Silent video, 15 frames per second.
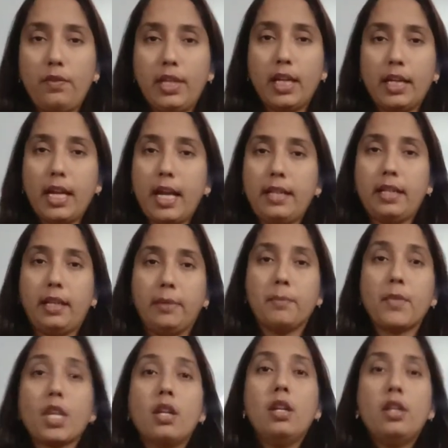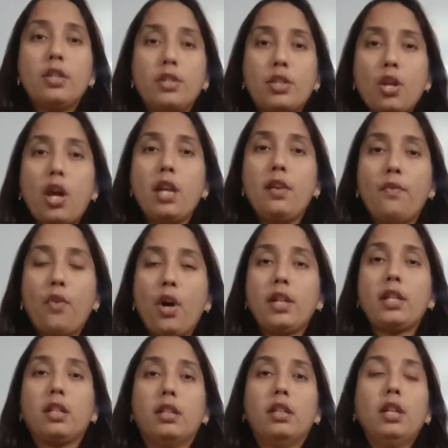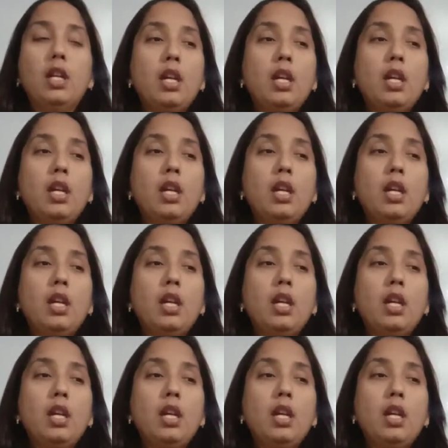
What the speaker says: we are getting, soil, water.